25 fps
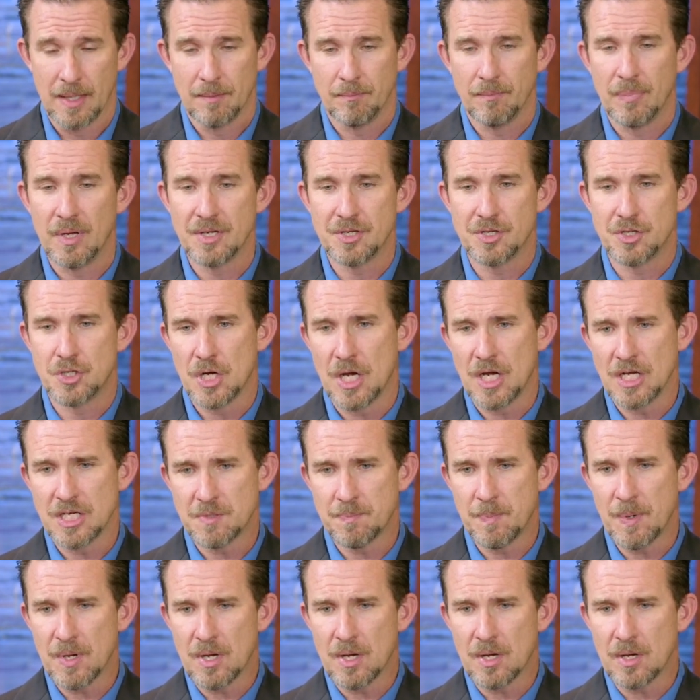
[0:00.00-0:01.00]
But
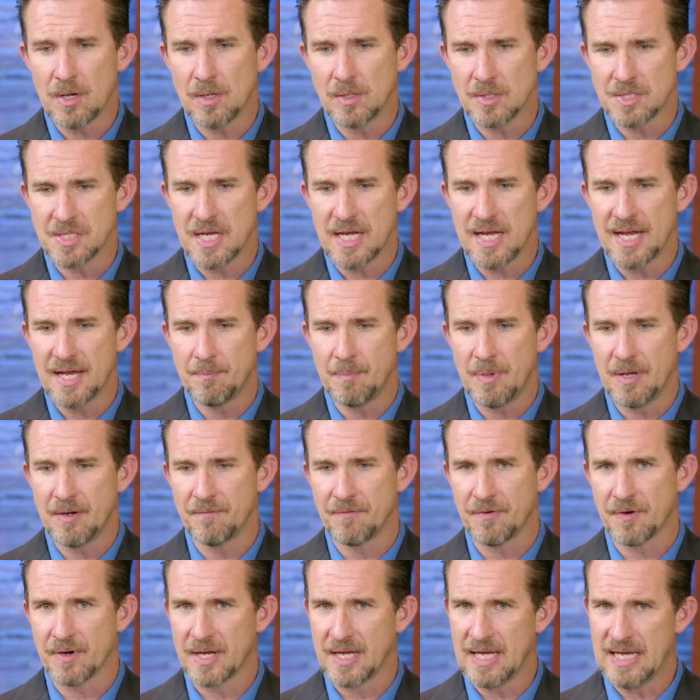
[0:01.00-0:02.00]
just because he had been
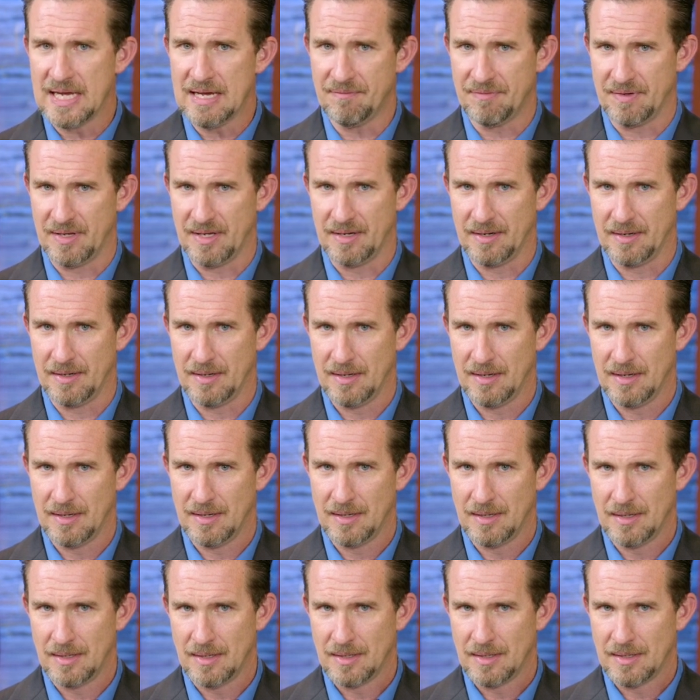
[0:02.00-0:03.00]
forgiven
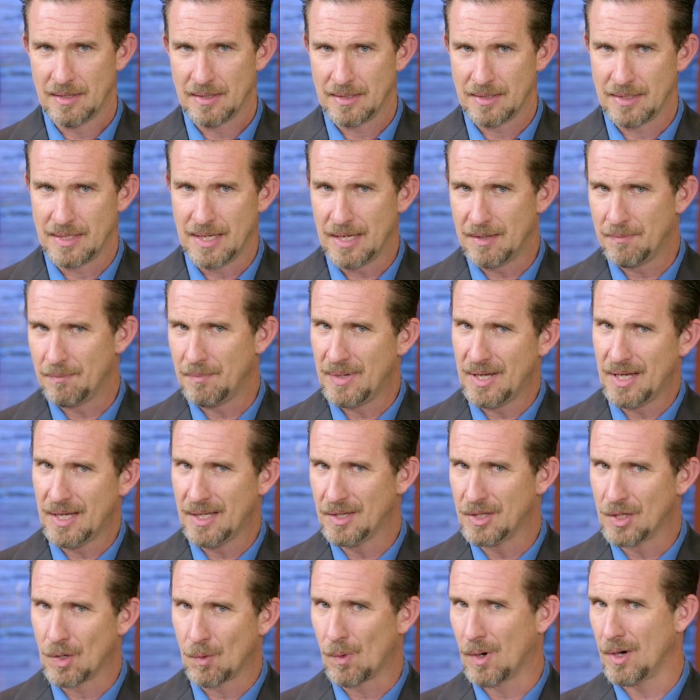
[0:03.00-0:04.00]
didn't
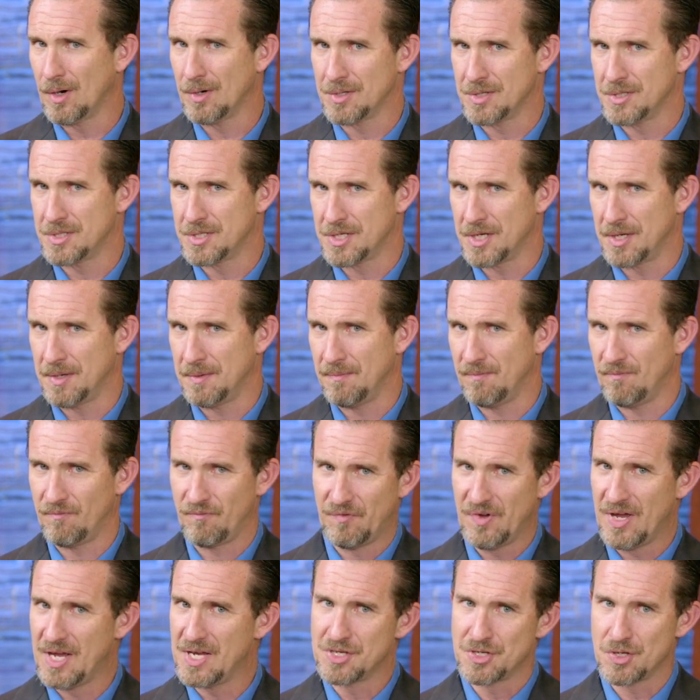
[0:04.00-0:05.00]
mean there weren't some
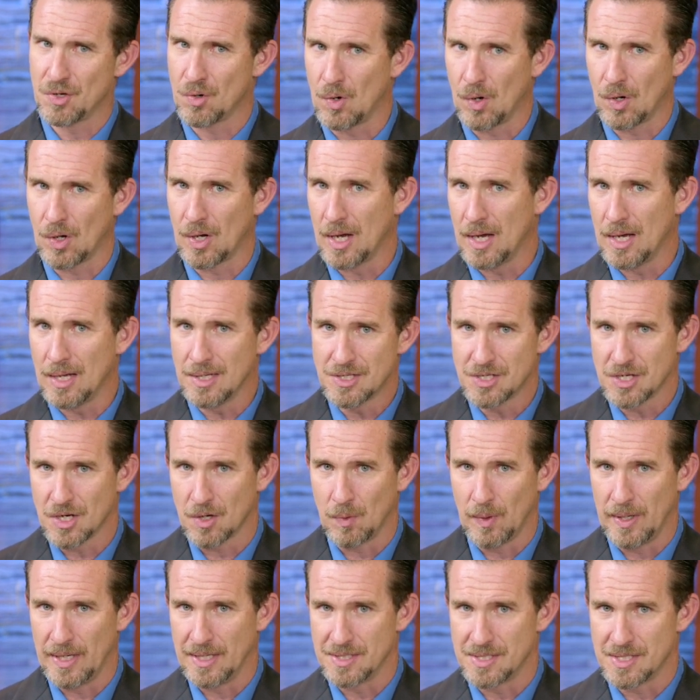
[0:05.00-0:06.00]
physical
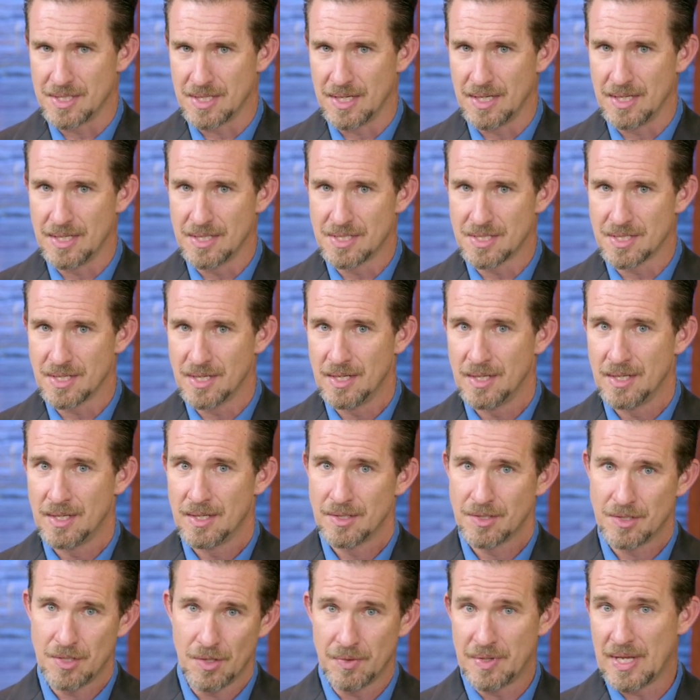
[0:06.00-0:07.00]
consequences
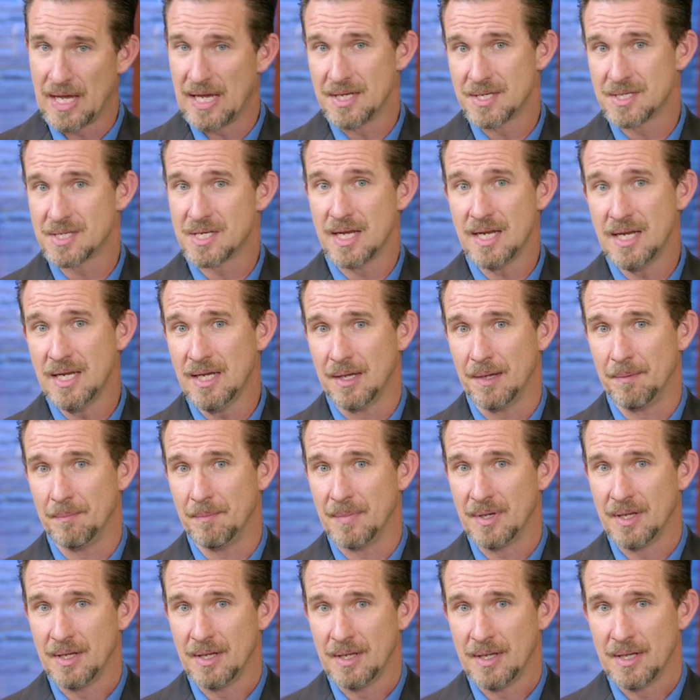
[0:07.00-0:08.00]
to that sin.
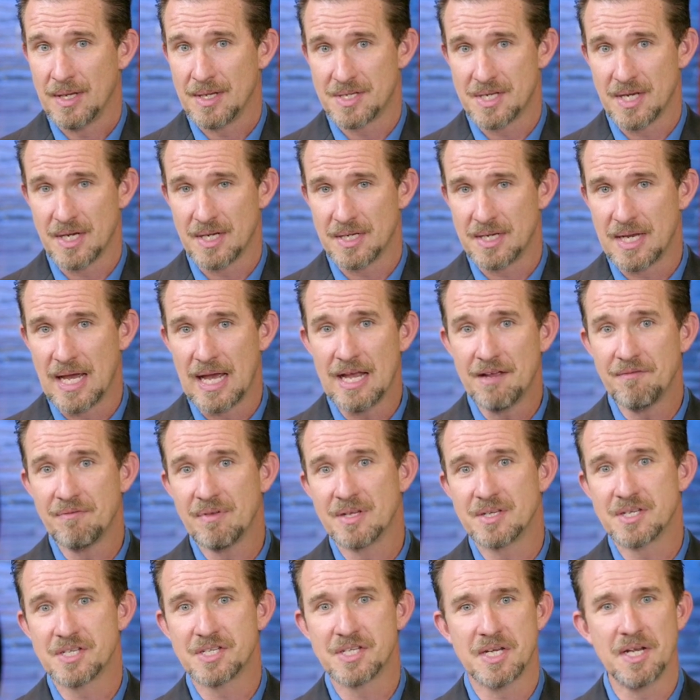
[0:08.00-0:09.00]
You see,
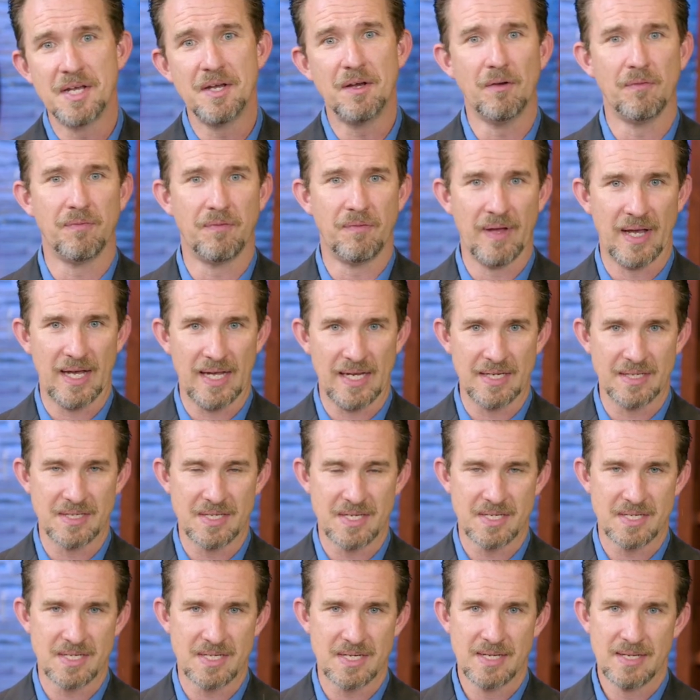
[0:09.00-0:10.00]
David still
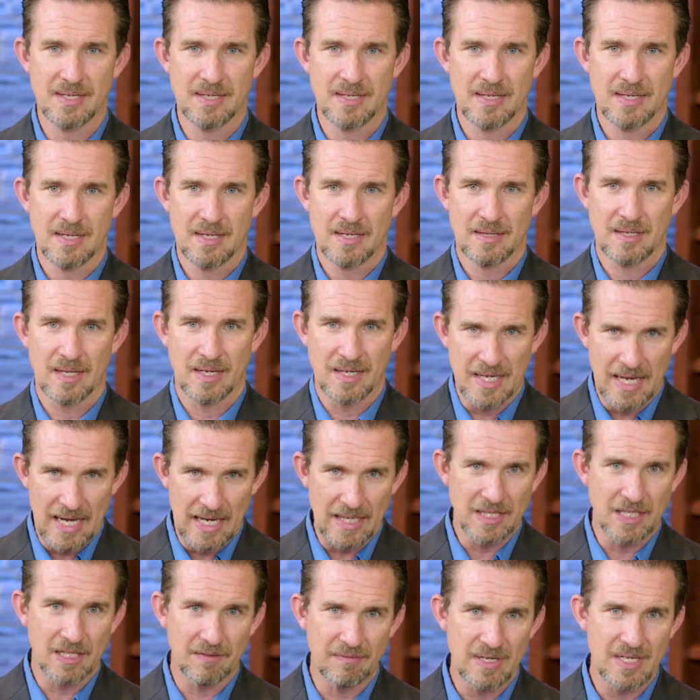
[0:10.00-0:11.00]
faced the
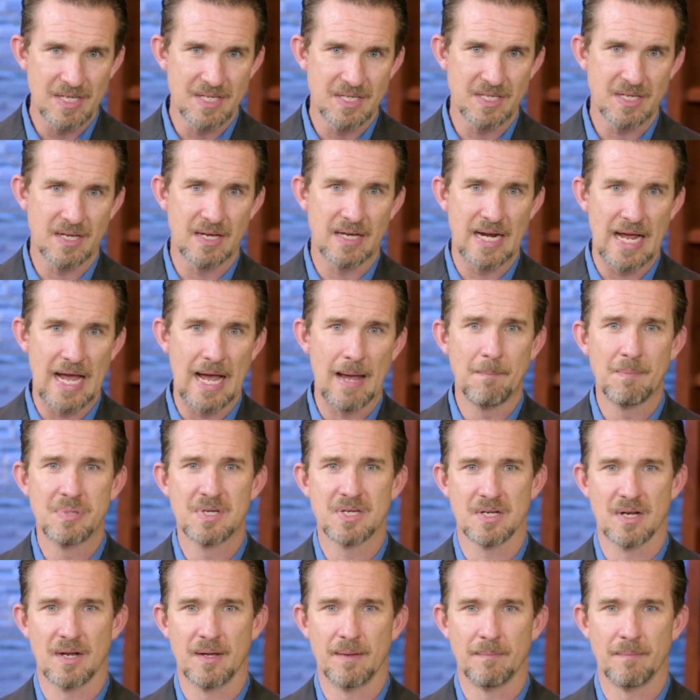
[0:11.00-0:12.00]
death of his son
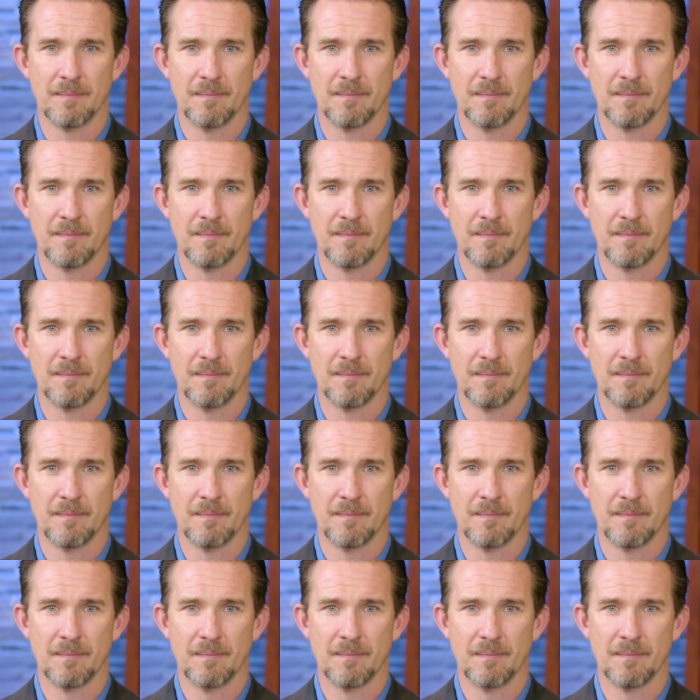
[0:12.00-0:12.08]
Absalom.